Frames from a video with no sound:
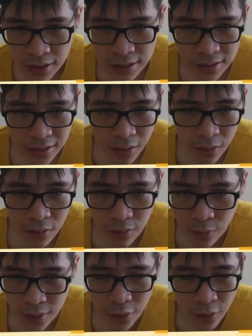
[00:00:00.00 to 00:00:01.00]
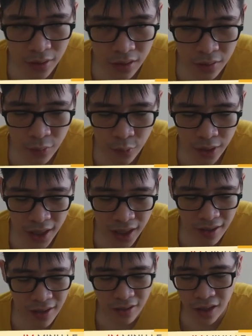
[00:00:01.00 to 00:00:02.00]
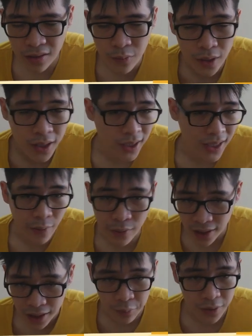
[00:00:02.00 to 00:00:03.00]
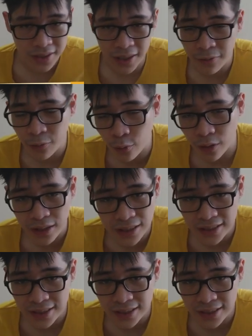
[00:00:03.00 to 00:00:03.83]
So we are not weakening our king with f4 in this